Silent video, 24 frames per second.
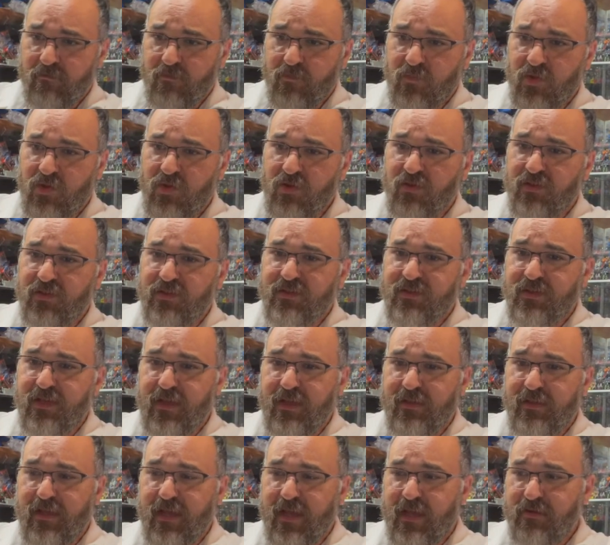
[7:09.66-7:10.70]
You can
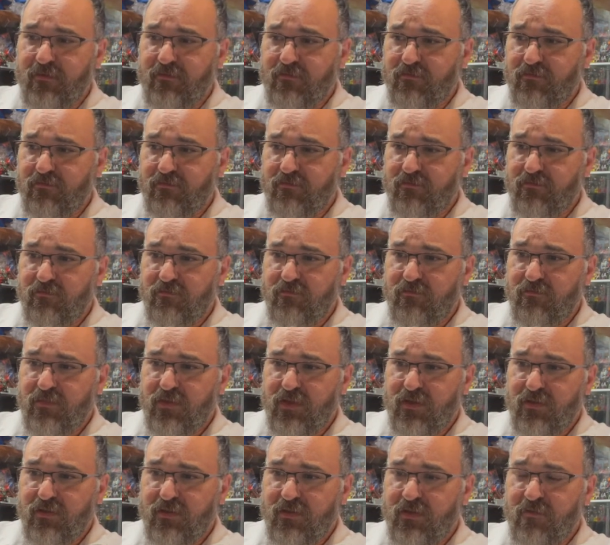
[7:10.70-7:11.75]
say that
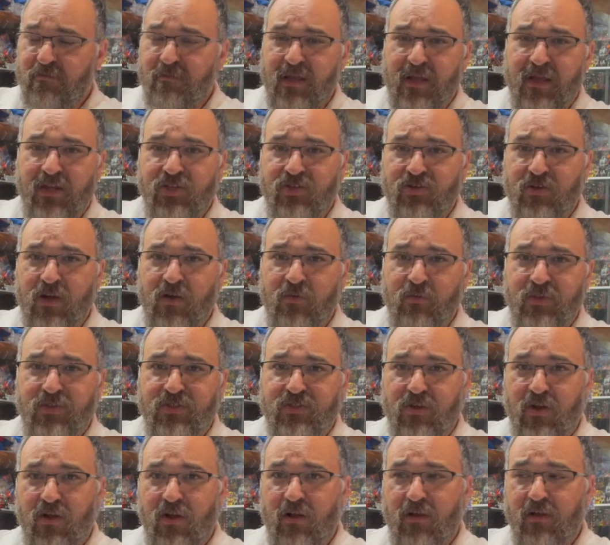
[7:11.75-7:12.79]
the Megatron we
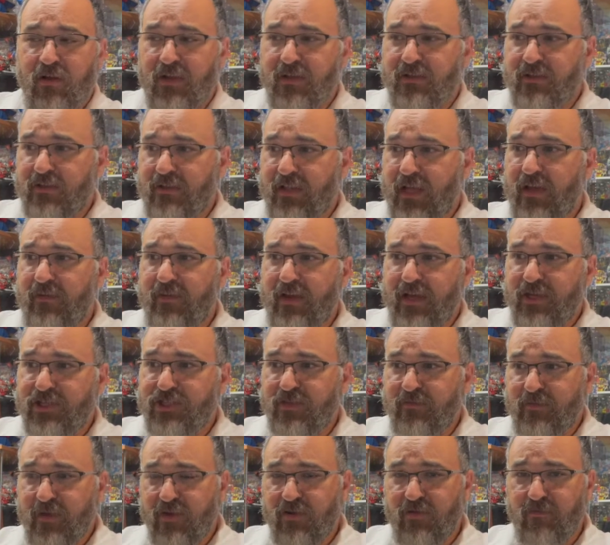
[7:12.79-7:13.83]
saw in the live
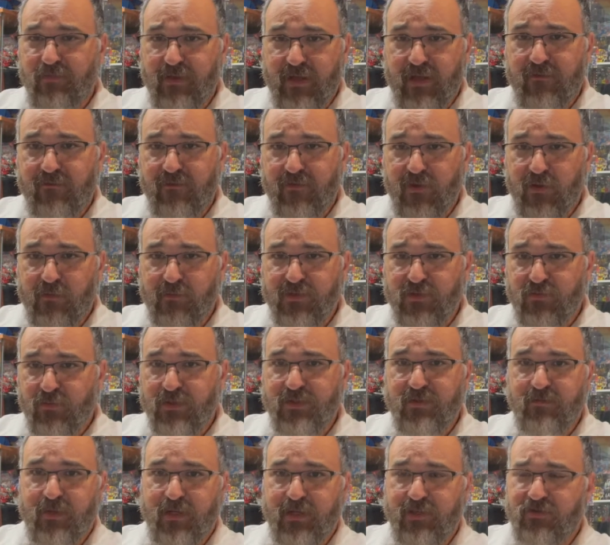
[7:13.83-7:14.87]
action Michael Bay films
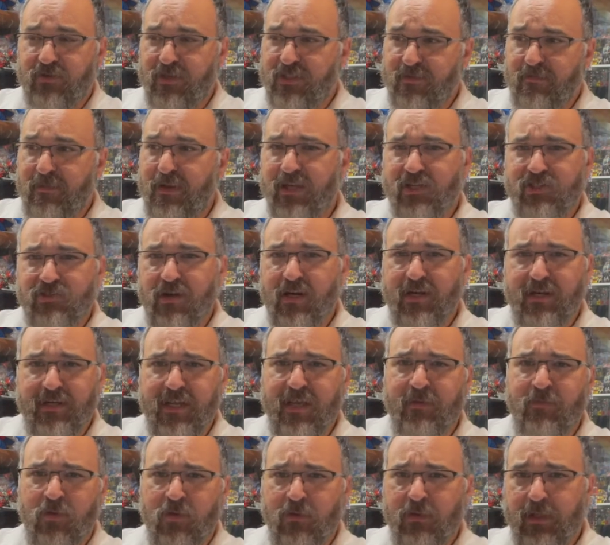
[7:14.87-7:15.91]
wasn't Megatron. It's Megatron in
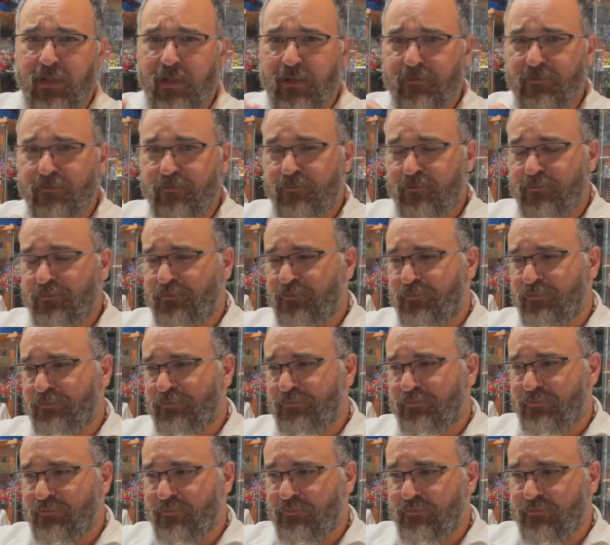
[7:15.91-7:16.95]
name only.
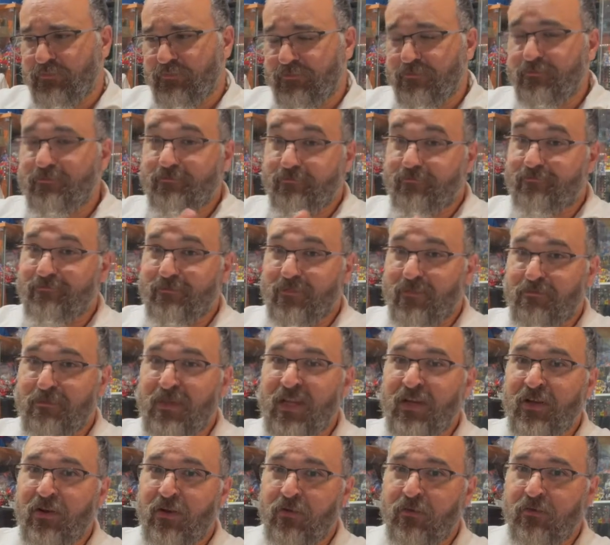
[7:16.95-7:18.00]

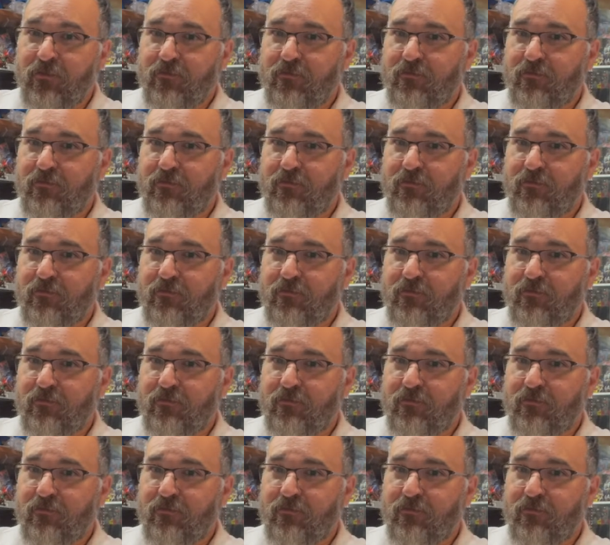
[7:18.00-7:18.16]
Mino.